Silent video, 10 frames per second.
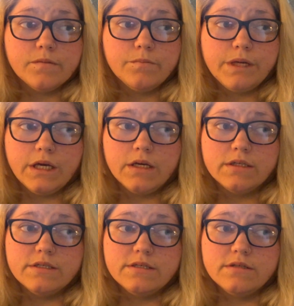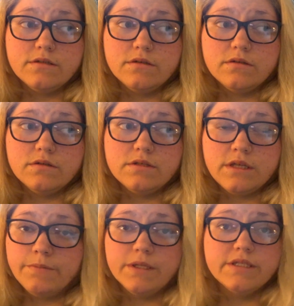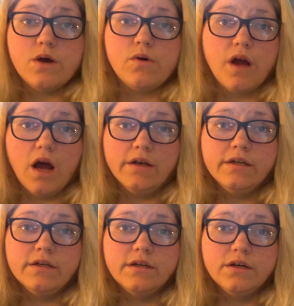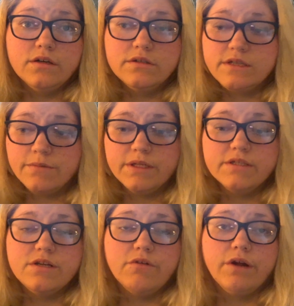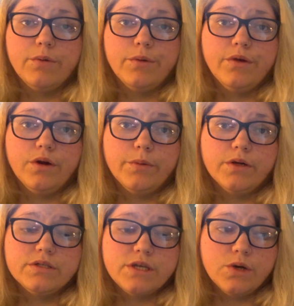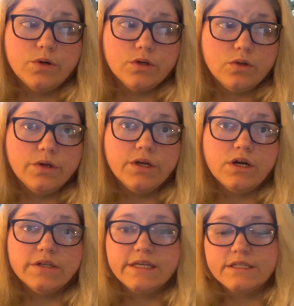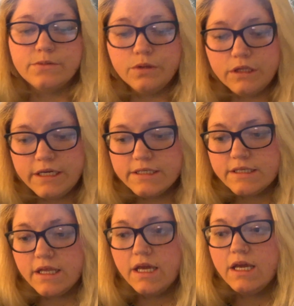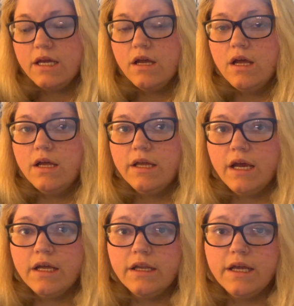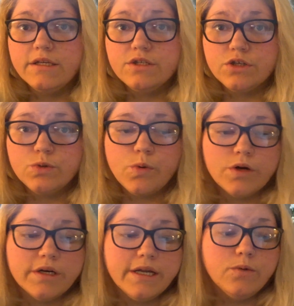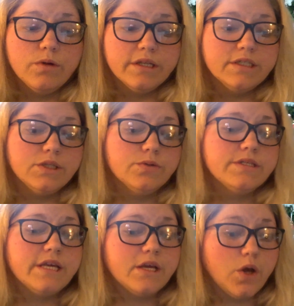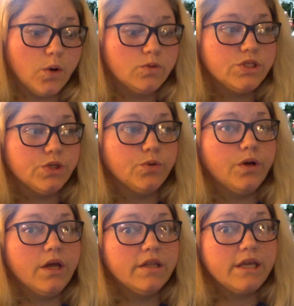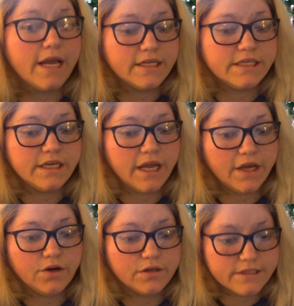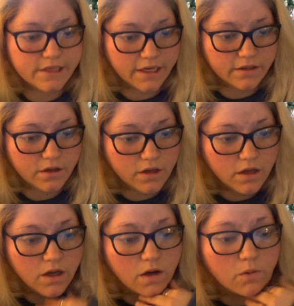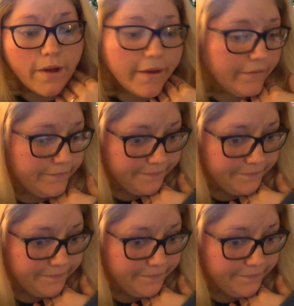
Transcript: because something's going on. Something's not right with Herbert. So her lawyer contacts the police. They get a search warrant, and what they do is they go to the 18 acre estate. Well,